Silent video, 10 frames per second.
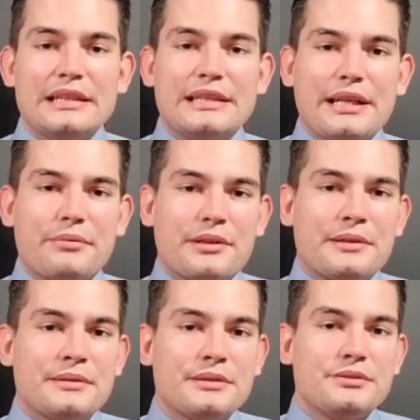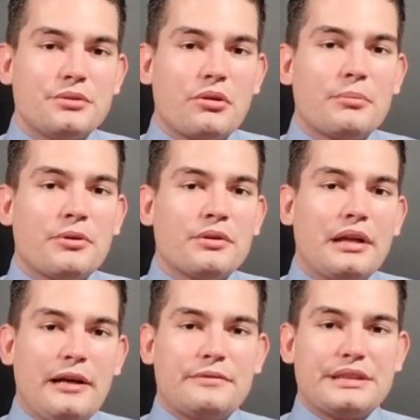They were
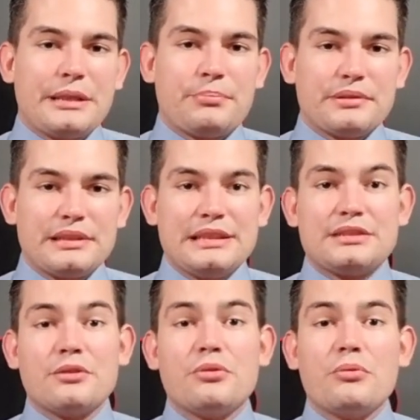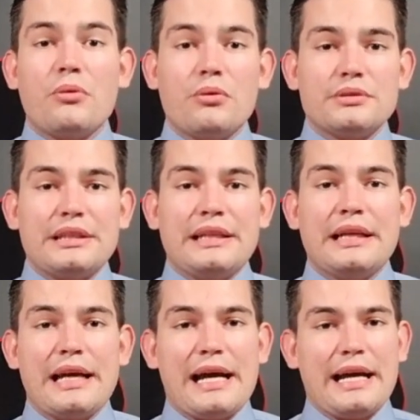normal, everyday police who
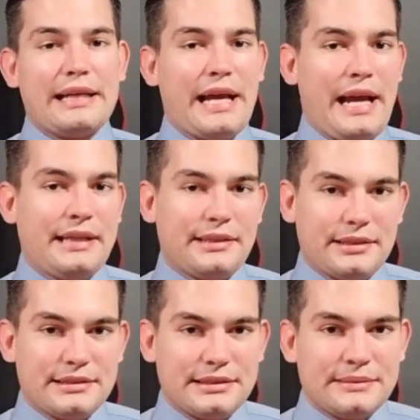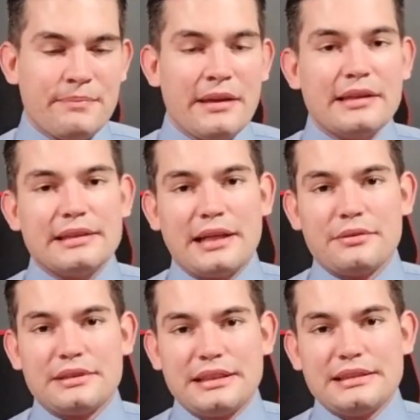only had handguns.
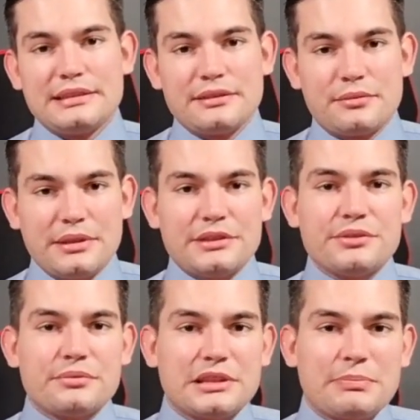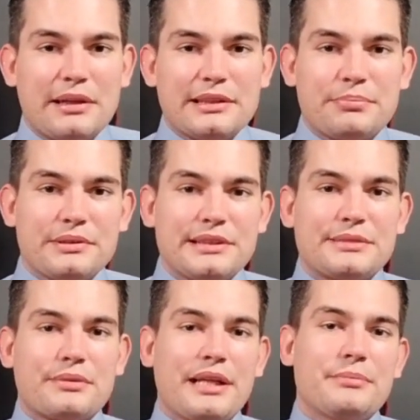Now, these original responding
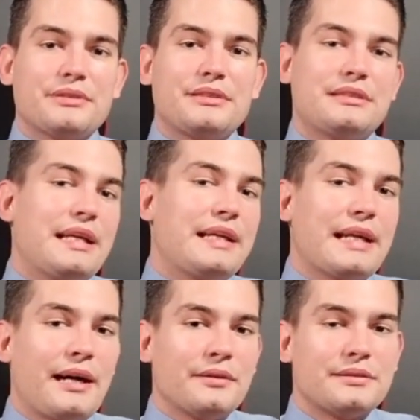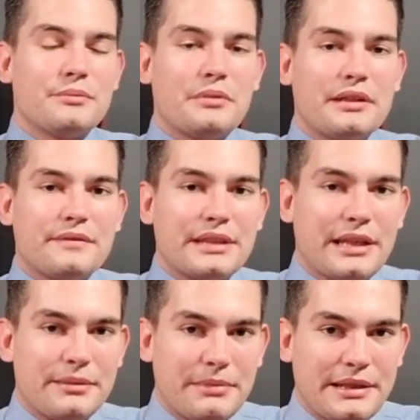police were able to take out one of the
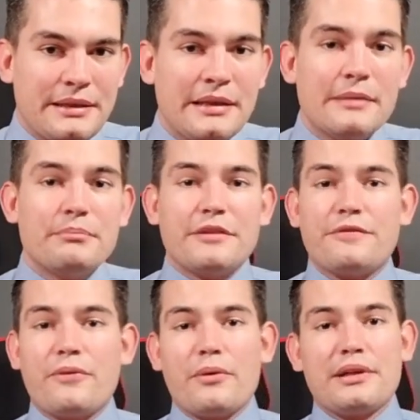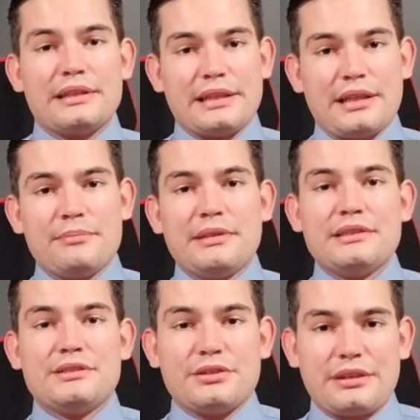gunmen before the
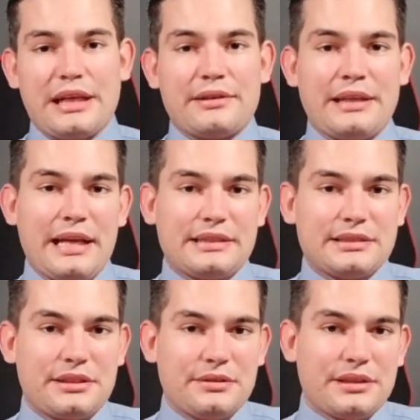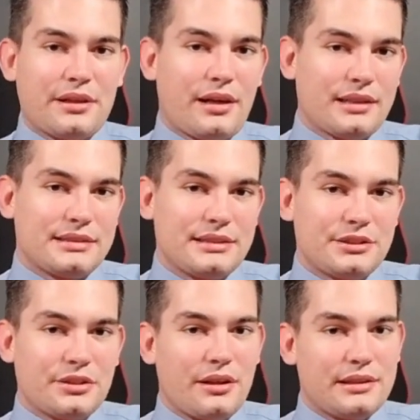gunmen took out and executed a
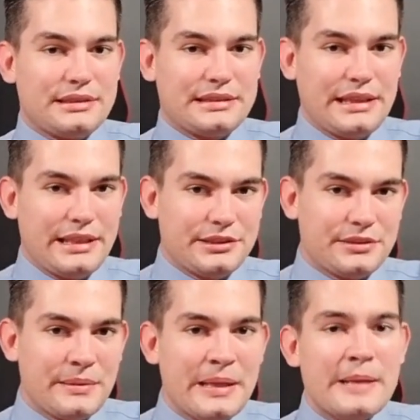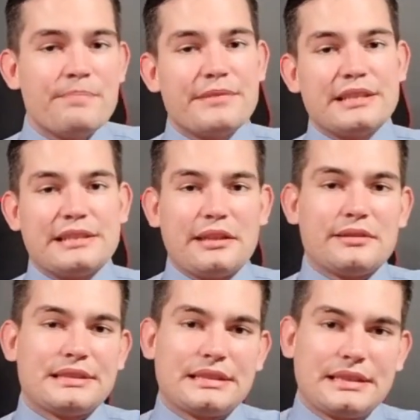hostage on stage. The
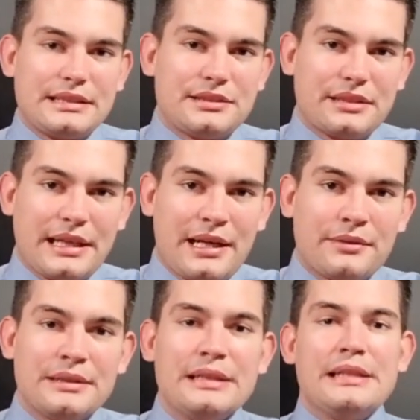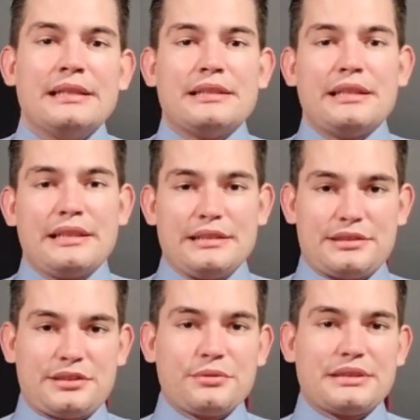terrorist that they took out,
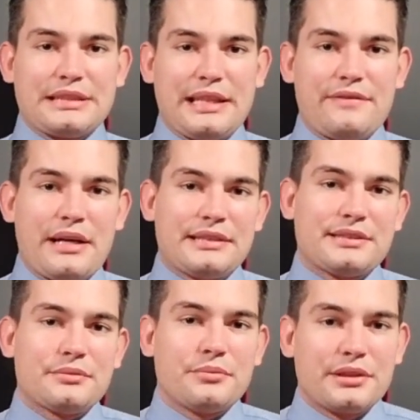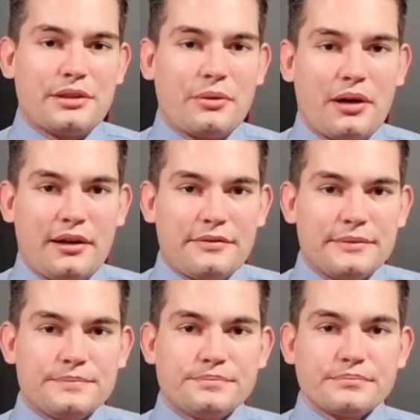suicide vest would go
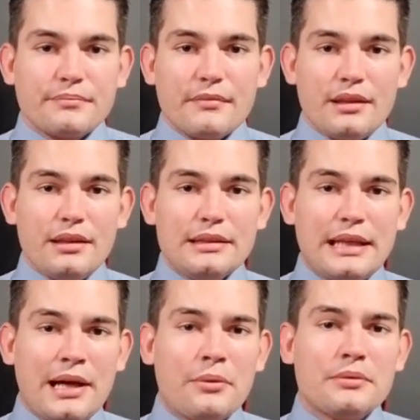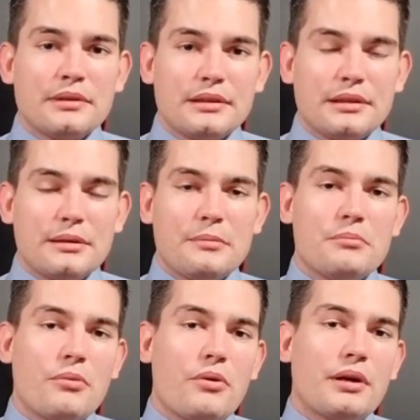off. Now,
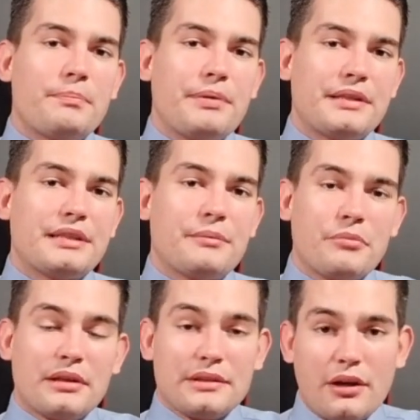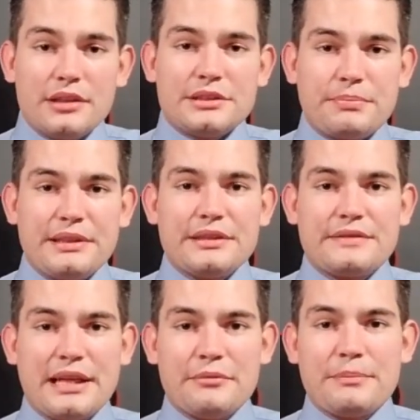a larger period
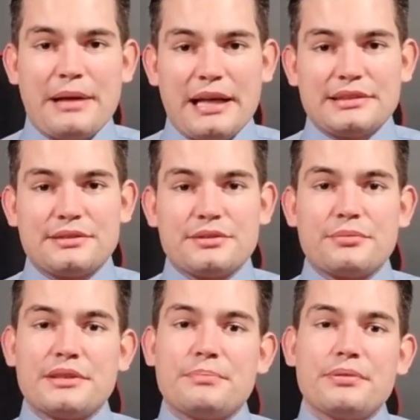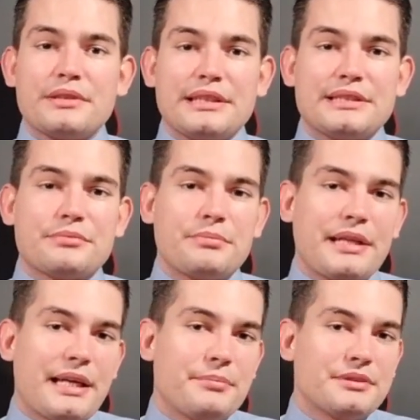of time would pass through where the police would
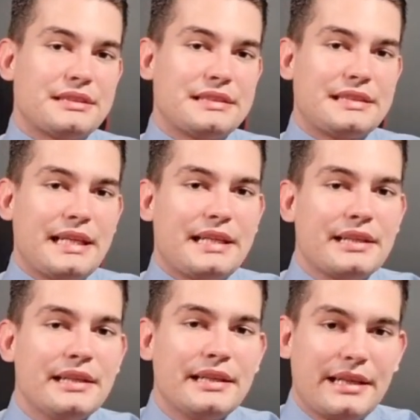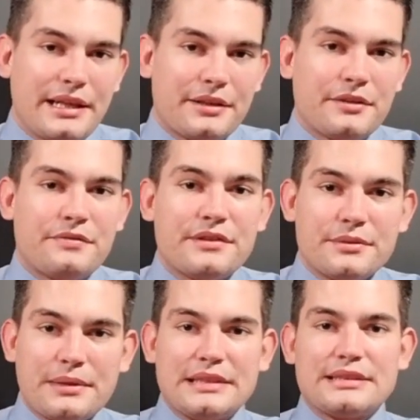be able to take care of
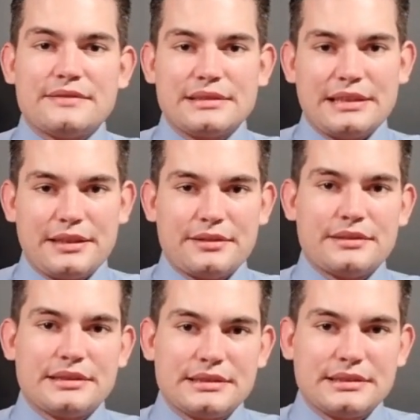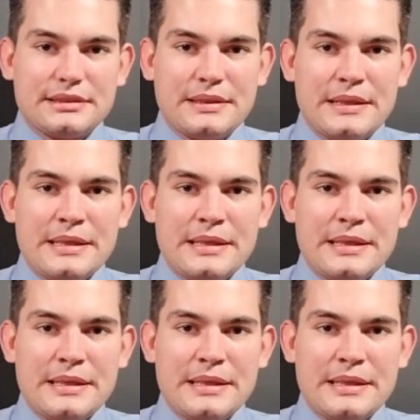the rest of the terrorists.